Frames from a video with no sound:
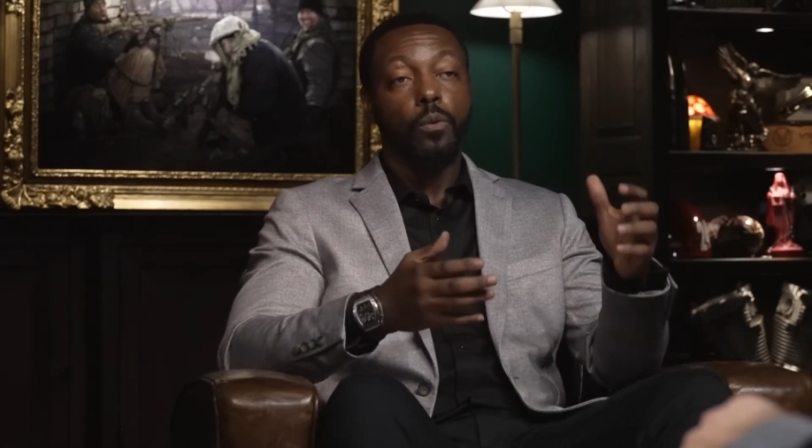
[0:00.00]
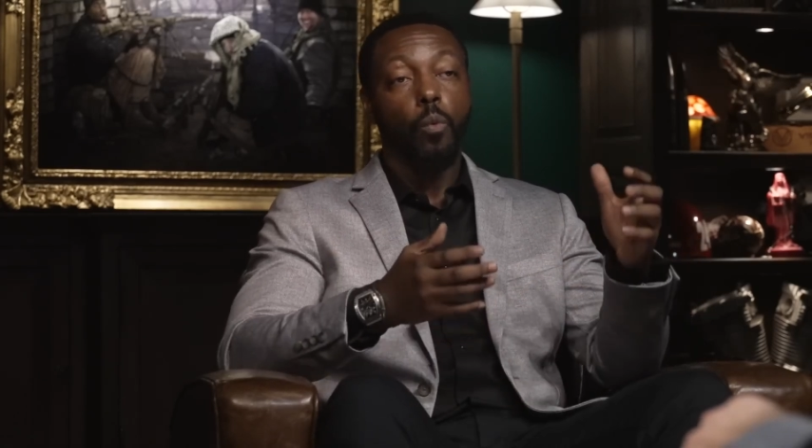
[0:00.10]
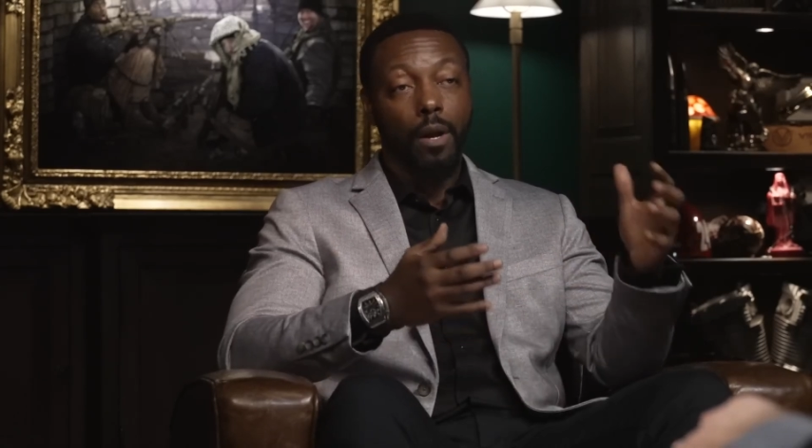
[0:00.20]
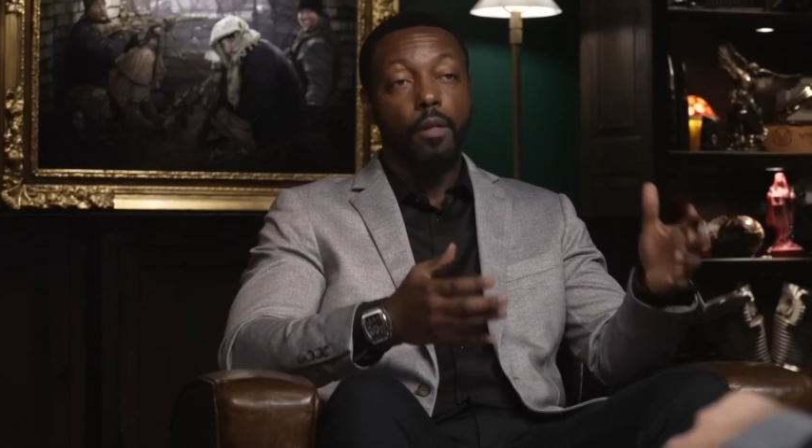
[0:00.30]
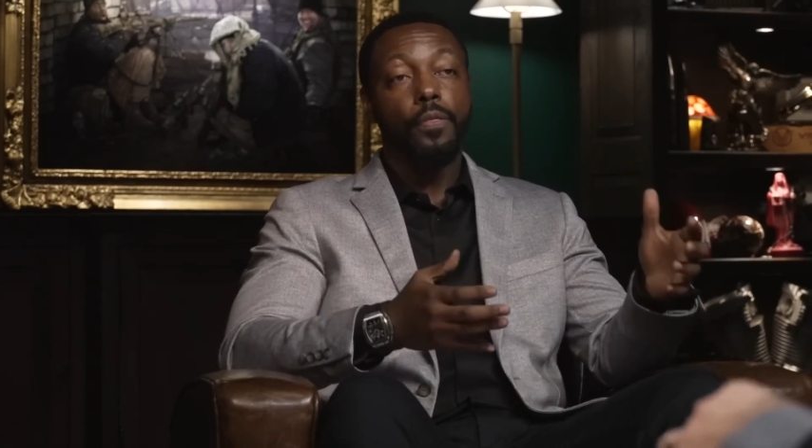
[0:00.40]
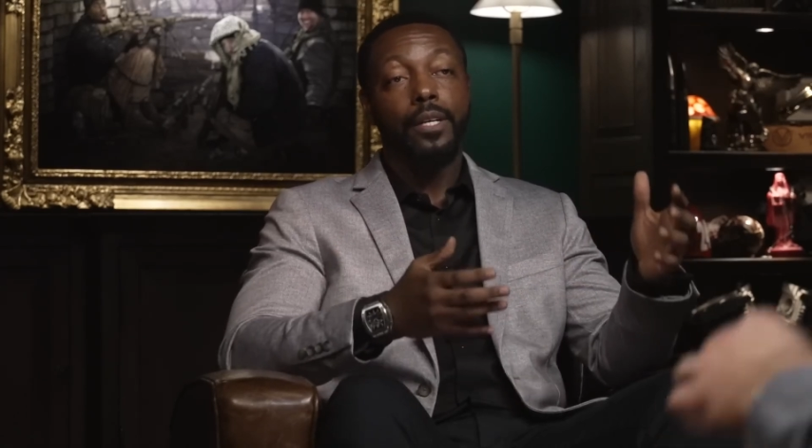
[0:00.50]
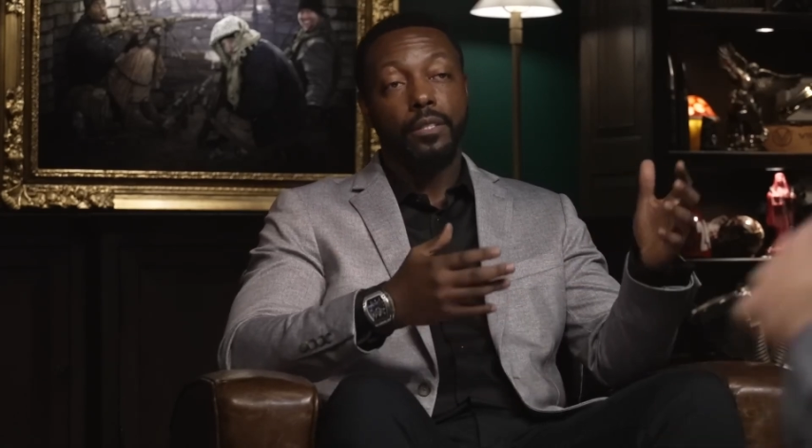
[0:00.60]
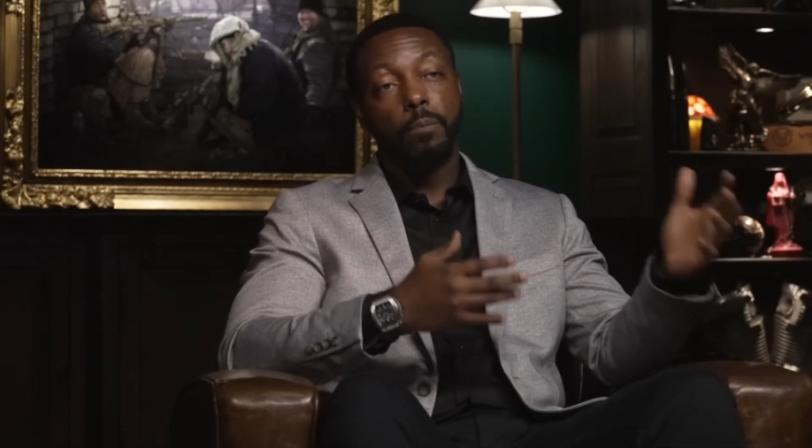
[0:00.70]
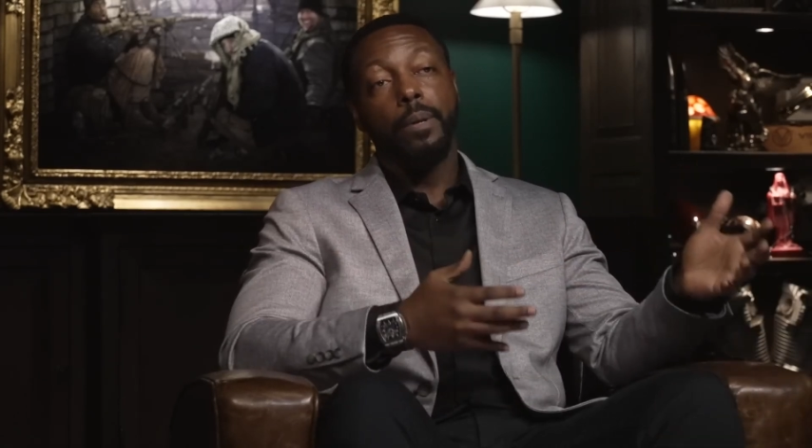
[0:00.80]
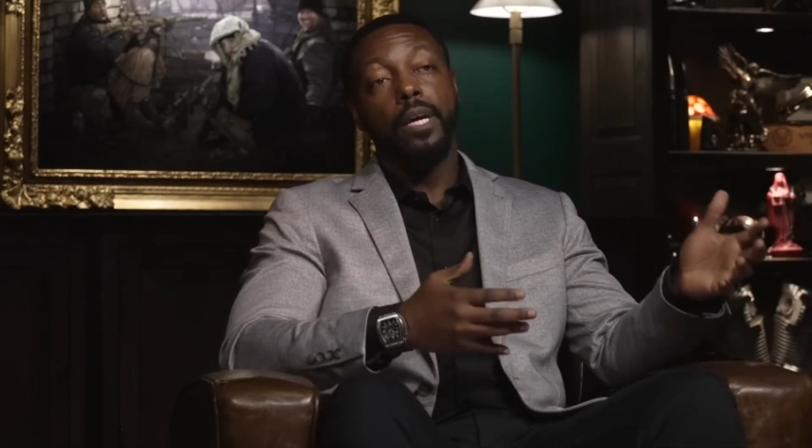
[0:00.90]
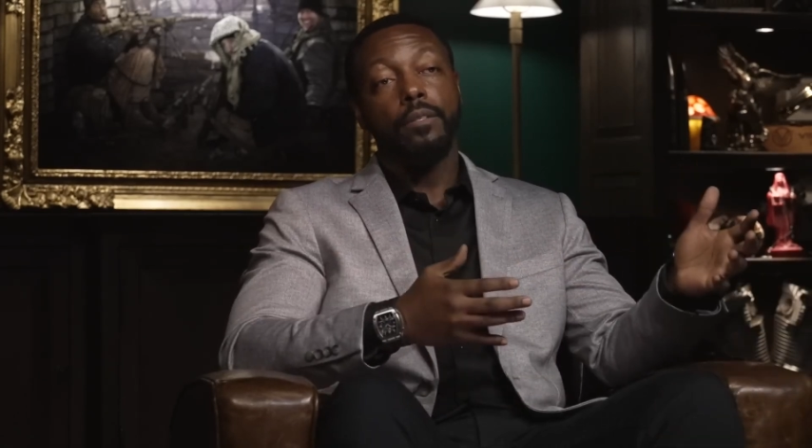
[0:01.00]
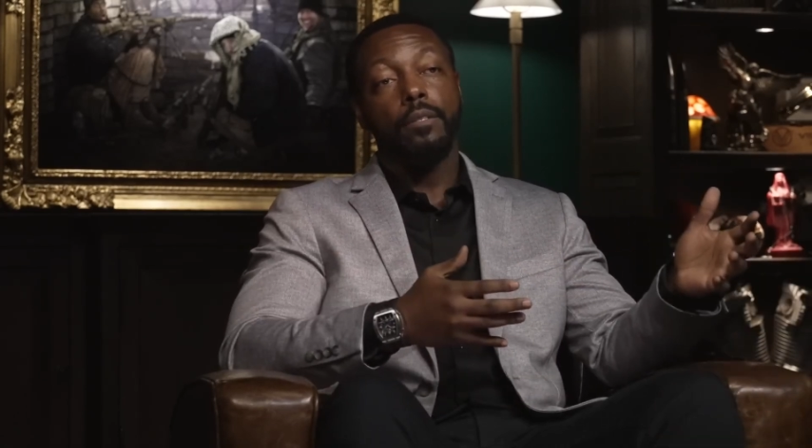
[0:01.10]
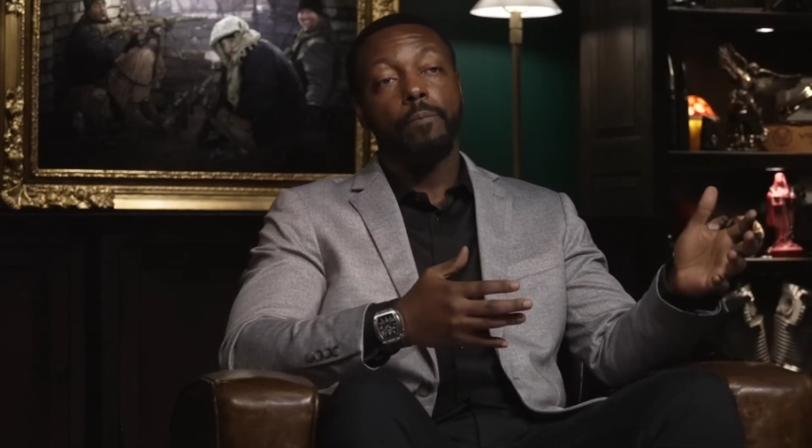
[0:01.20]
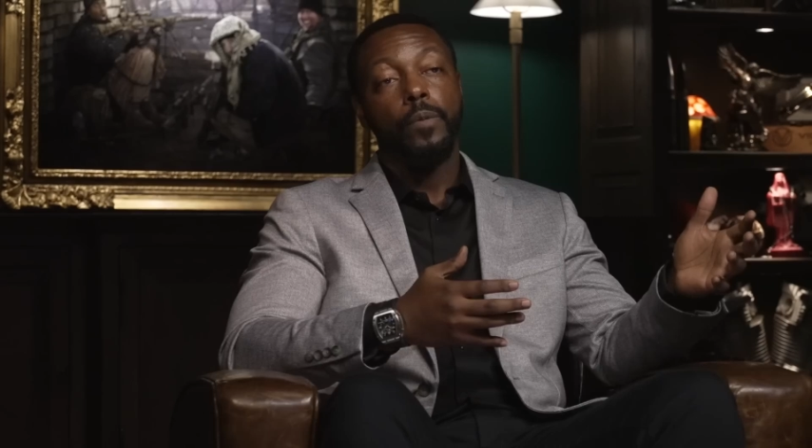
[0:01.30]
wealth is space.